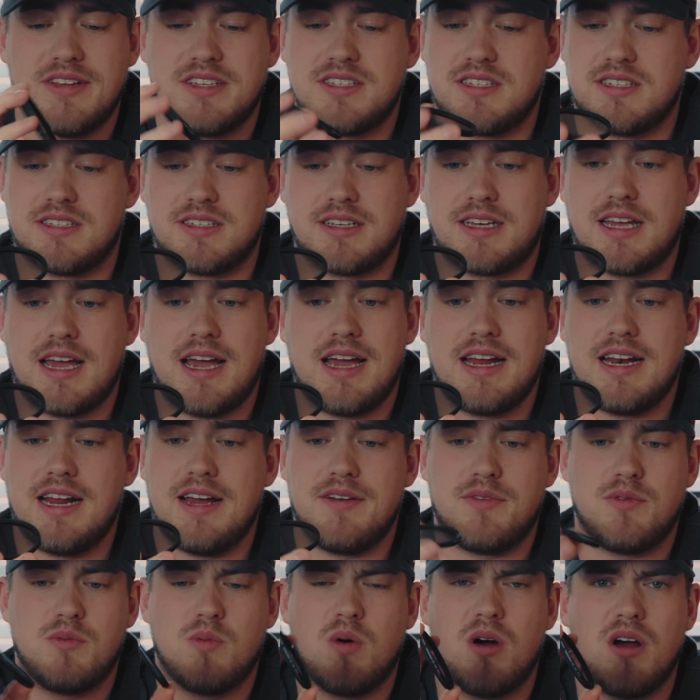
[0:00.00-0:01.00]
this is a
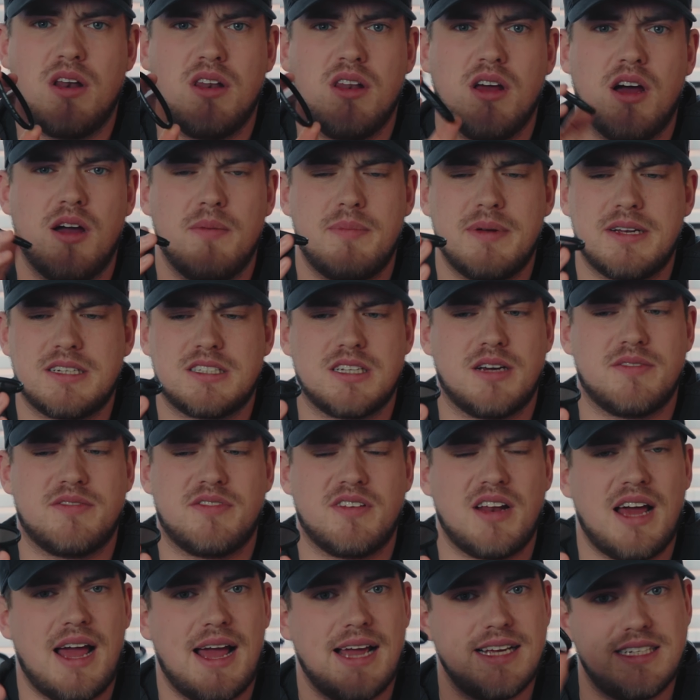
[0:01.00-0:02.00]
K&F one I picked up
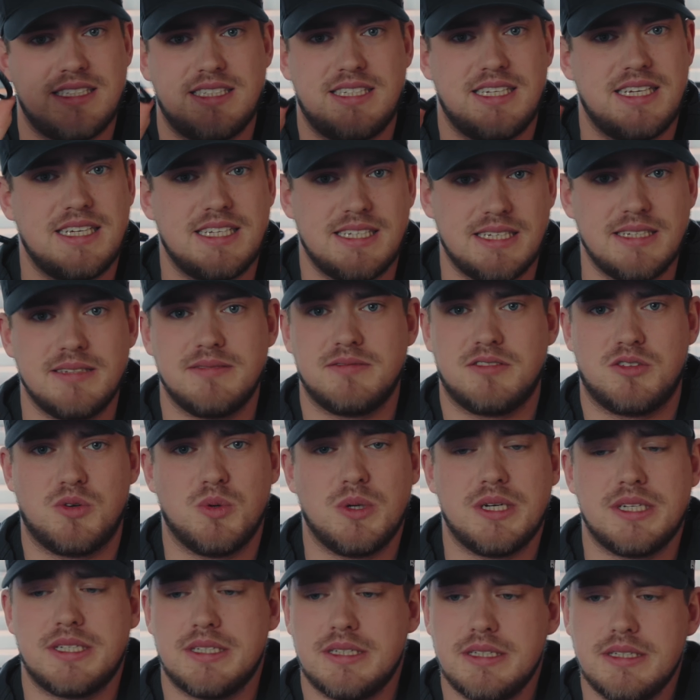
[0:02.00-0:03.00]
for like 18
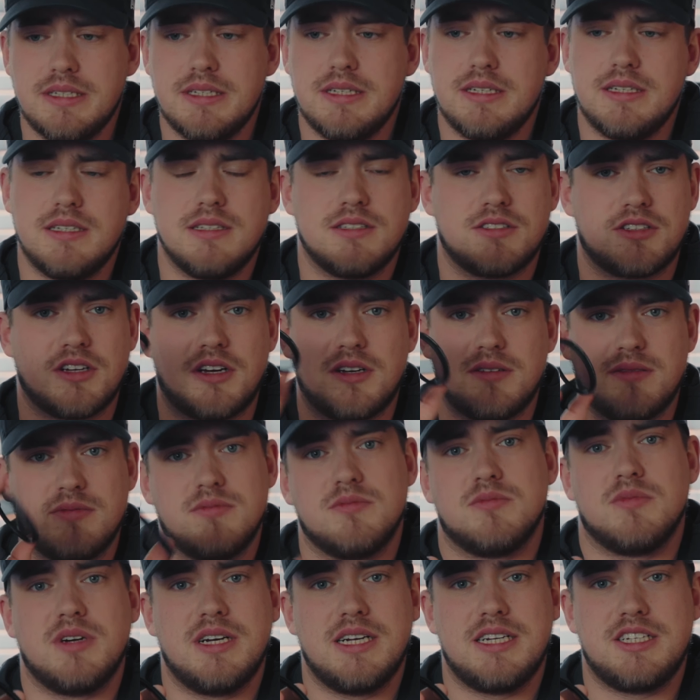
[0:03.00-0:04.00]
quid. So
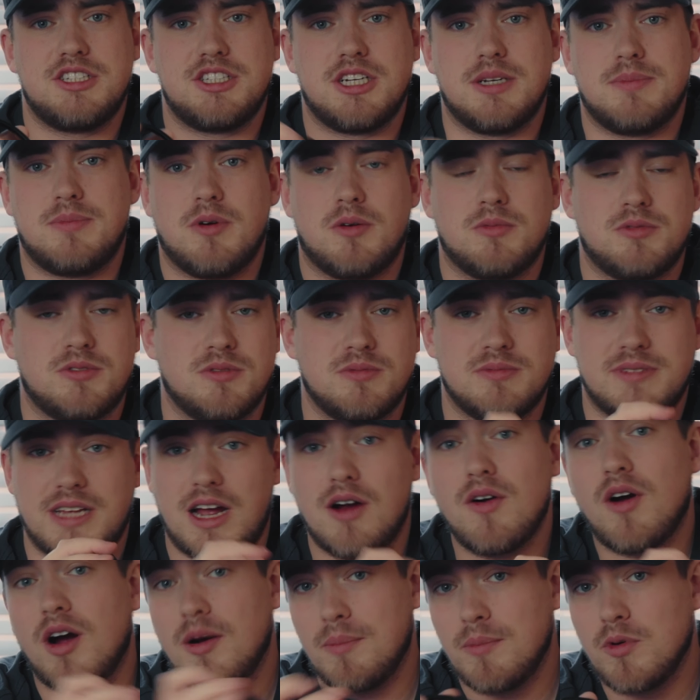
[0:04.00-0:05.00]
really cheap option.
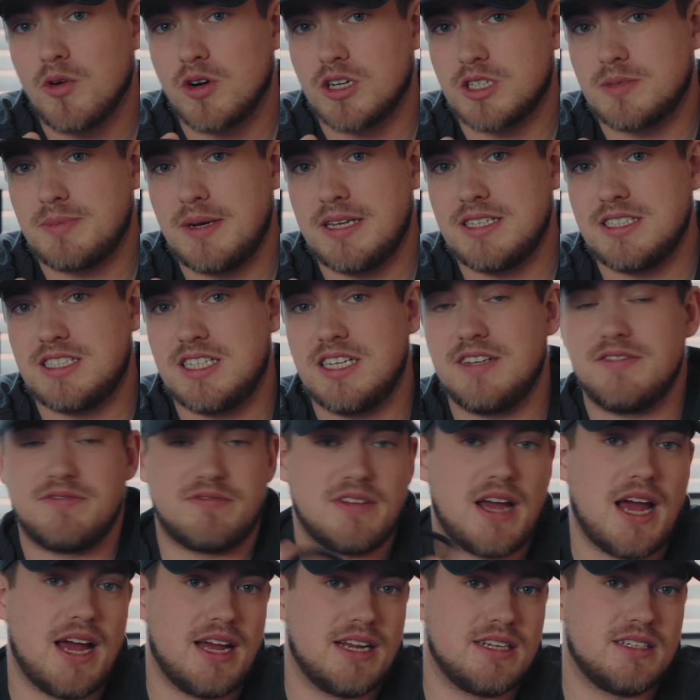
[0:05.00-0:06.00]
There are more
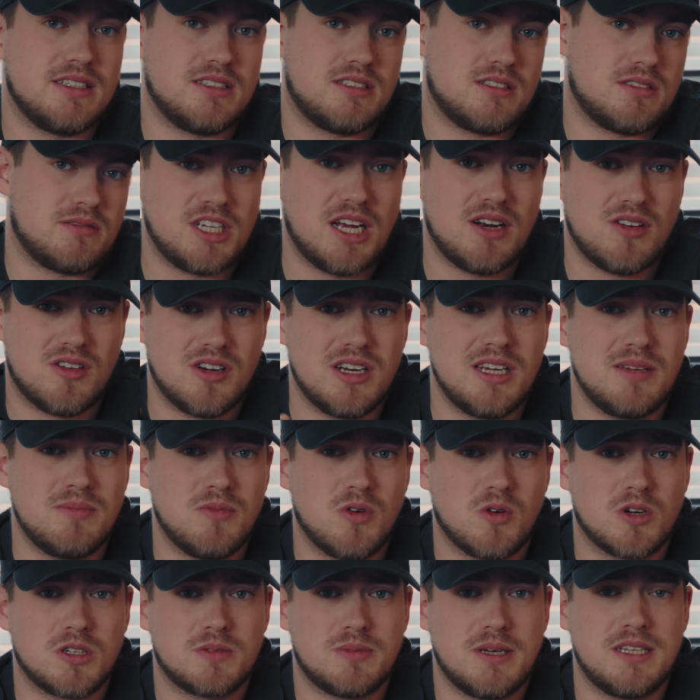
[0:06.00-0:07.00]
expensive, and generally
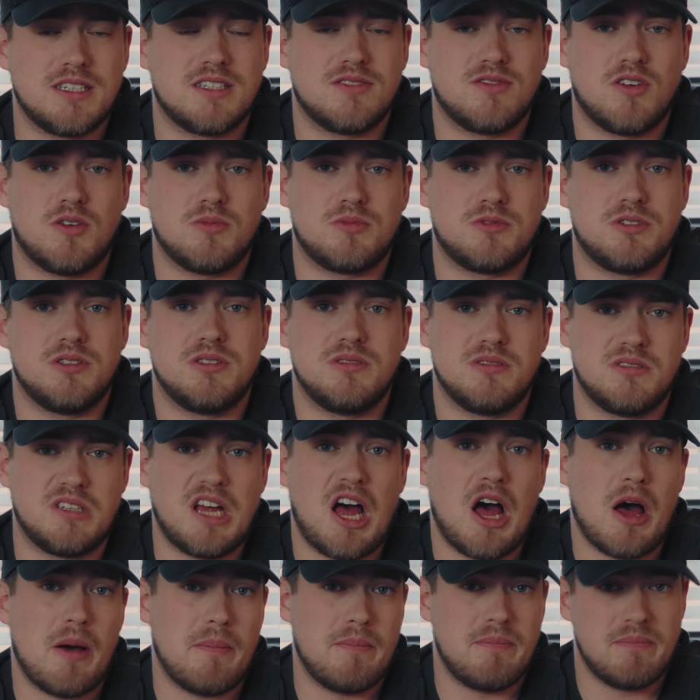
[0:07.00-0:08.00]
more expensive options
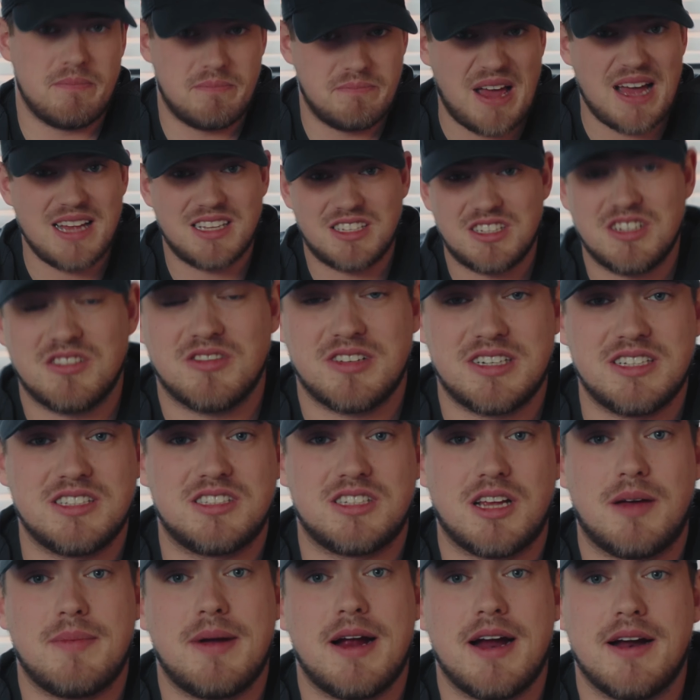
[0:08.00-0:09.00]
are better in
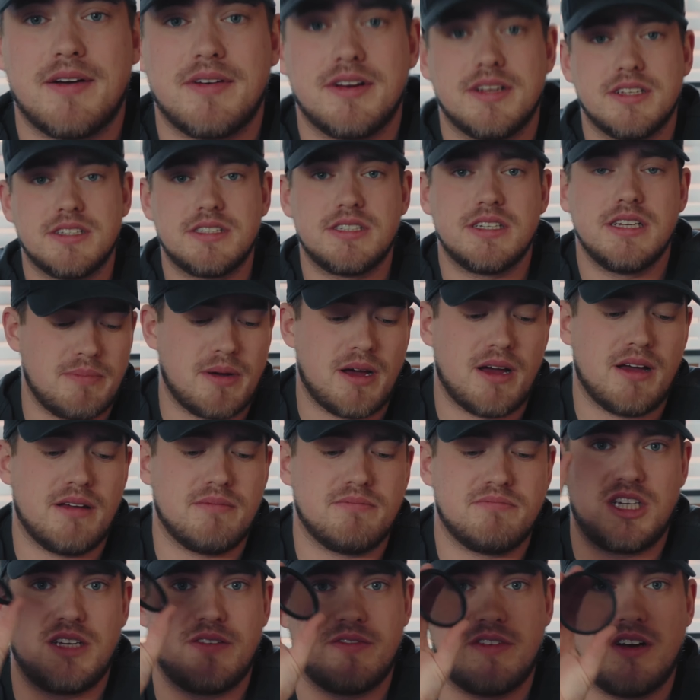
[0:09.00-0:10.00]
some areas,
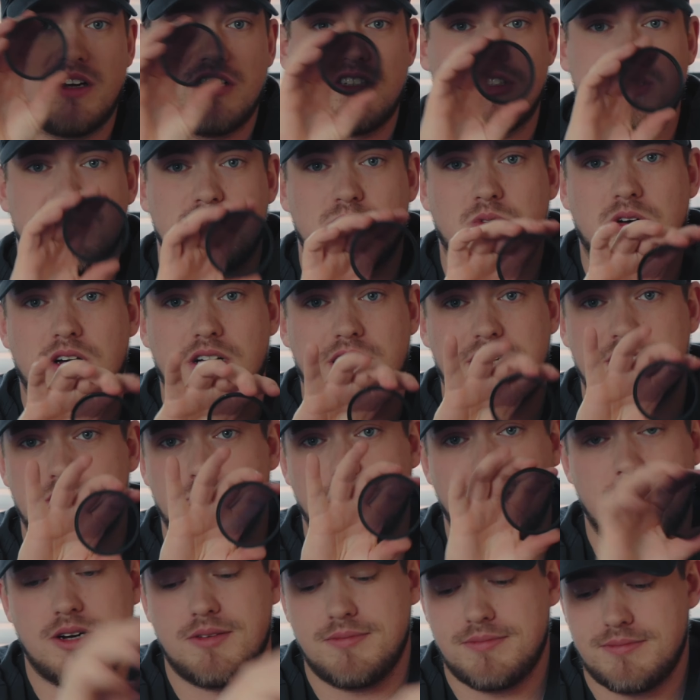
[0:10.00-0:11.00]
but cheap versions work as
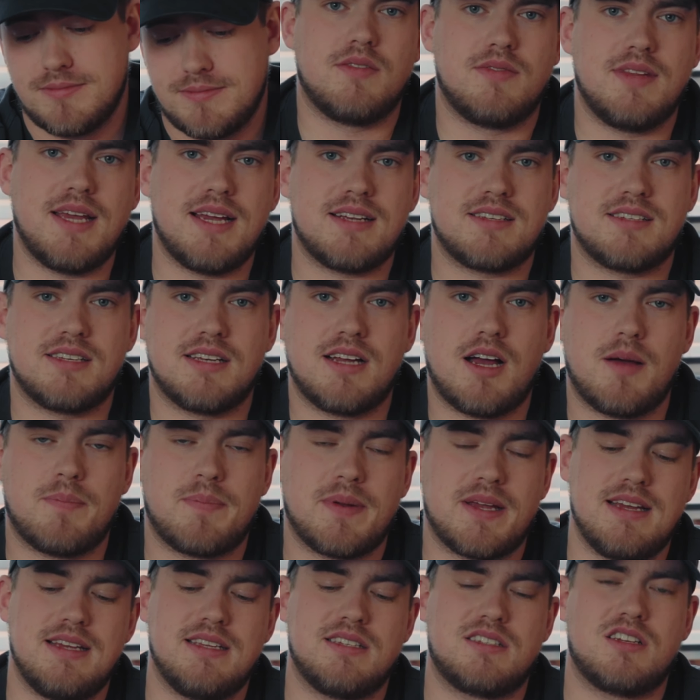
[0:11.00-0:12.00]
well. Next thing
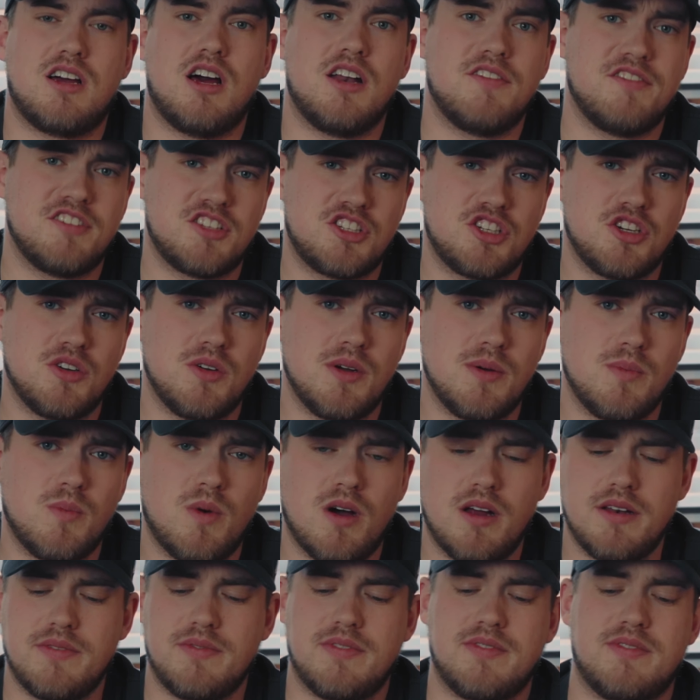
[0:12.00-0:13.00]
up is kind of a
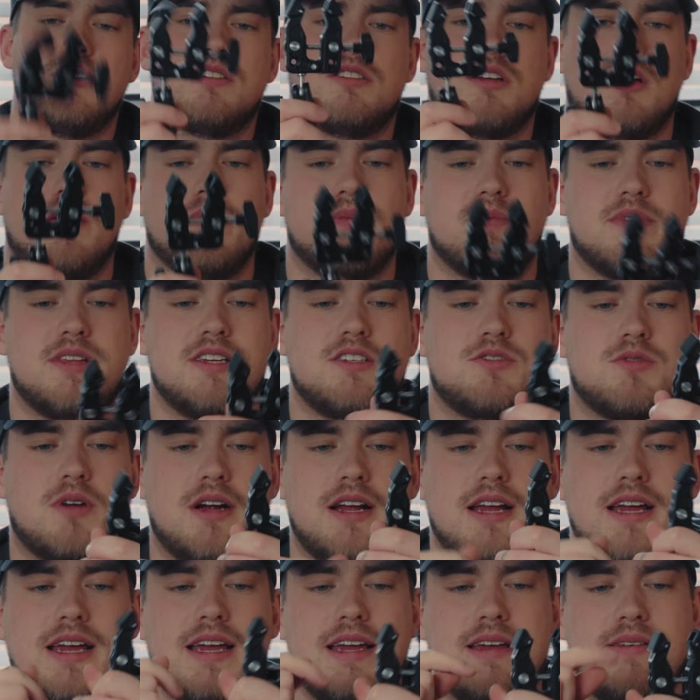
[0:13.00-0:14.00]
two-in-one. So this
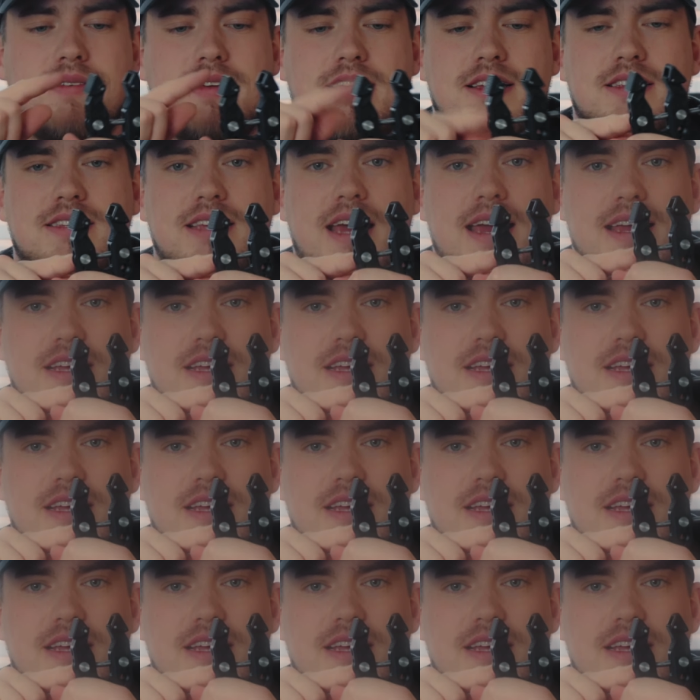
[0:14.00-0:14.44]
right here is